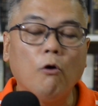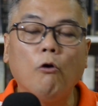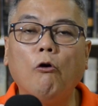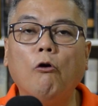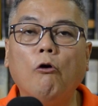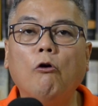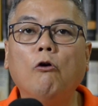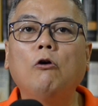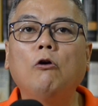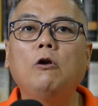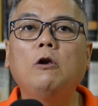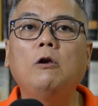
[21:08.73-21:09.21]

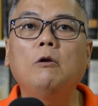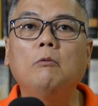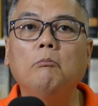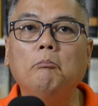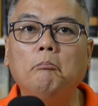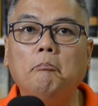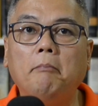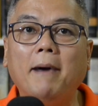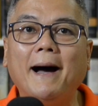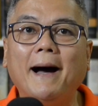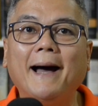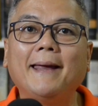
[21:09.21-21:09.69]
All
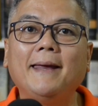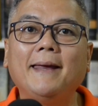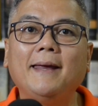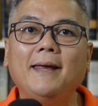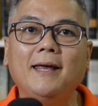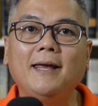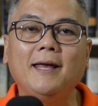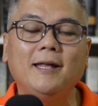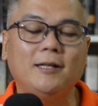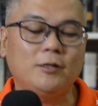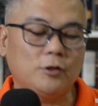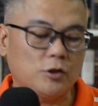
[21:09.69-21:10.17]

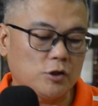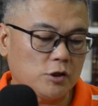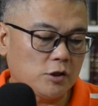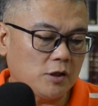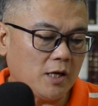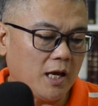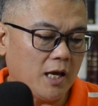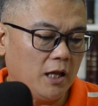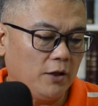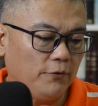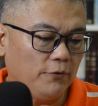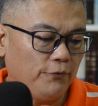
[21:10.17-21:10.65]
by
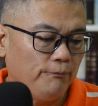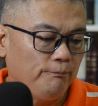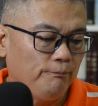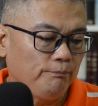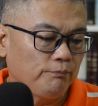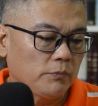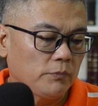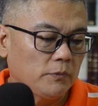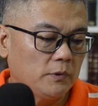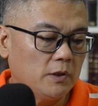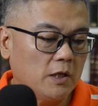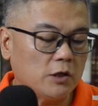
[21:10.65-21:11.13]
itself,
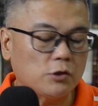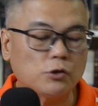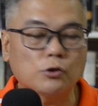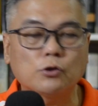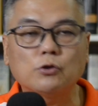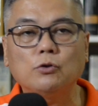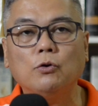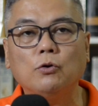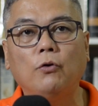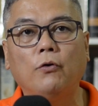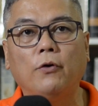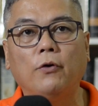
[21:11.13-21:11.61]
the
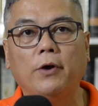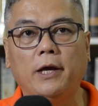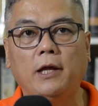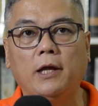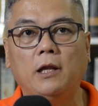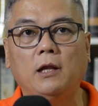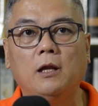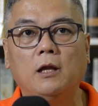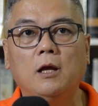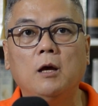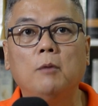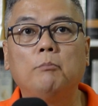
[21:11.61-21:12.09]

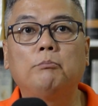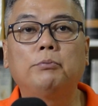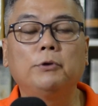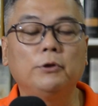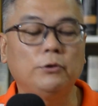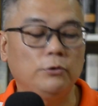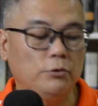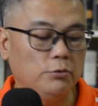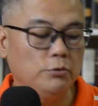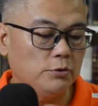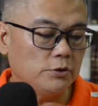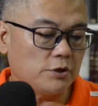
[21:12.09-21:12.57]
soil
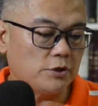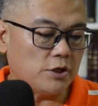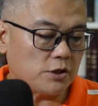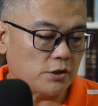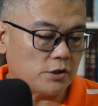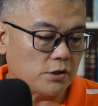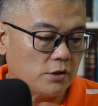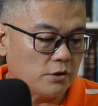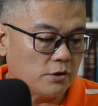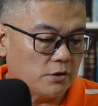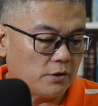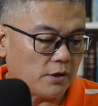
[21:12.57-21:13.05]

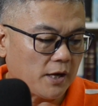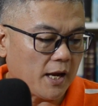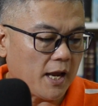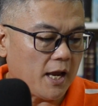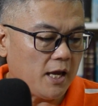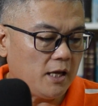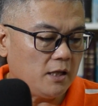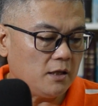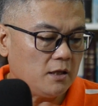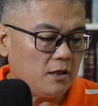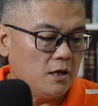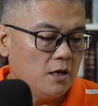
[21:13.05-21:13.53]
produces
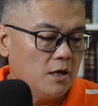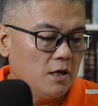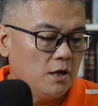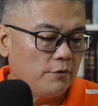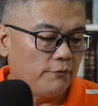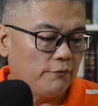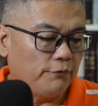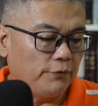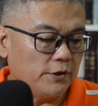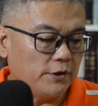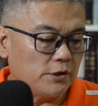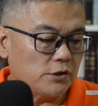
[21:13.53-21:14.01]
grain,
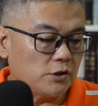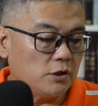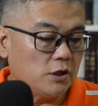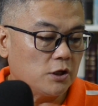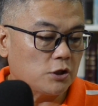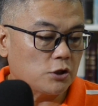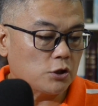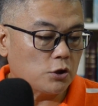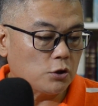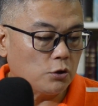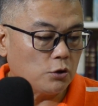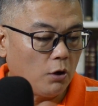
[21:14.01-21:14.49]
first
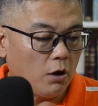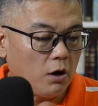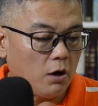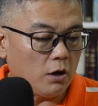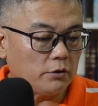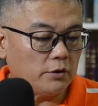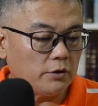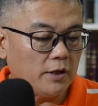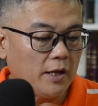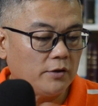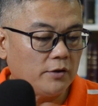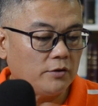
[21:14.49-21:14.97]
the
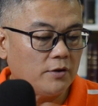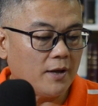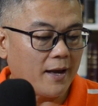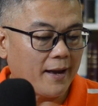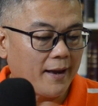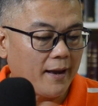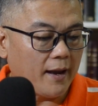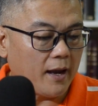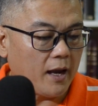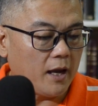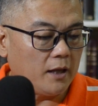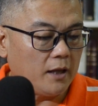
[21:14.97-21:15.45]
stalk, then
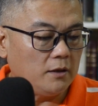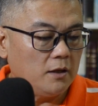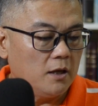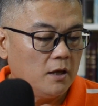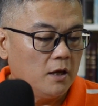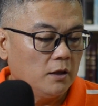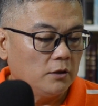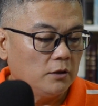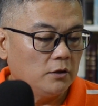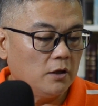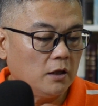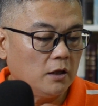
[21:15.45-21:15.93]
the head,
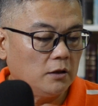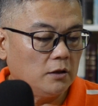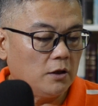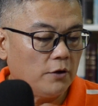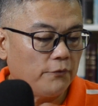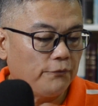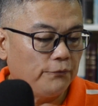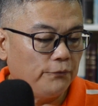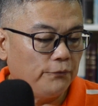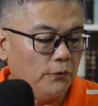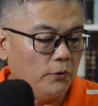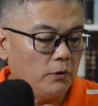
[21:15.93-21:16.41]
then
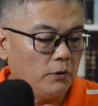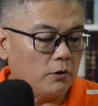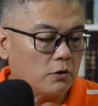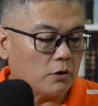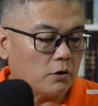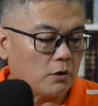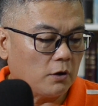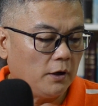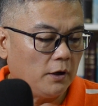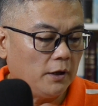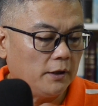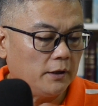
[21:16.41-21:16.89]
the full
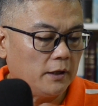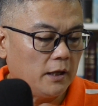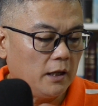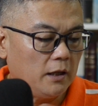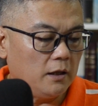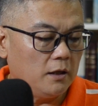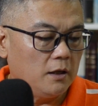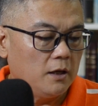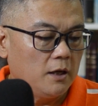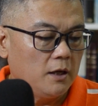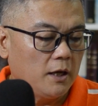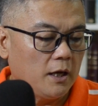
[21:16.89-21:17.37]

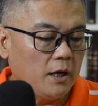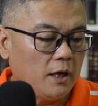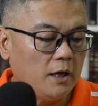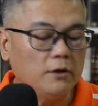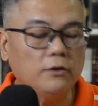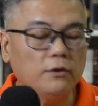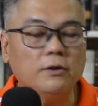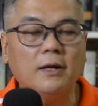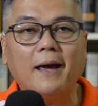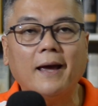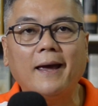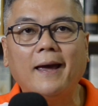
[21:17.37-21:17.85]
kernel
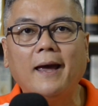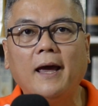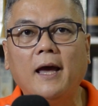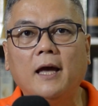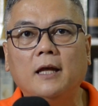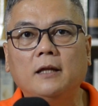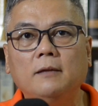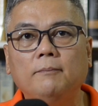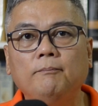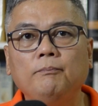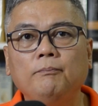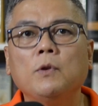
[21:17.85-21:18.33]
in the
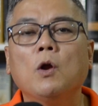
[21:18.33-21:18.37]
head.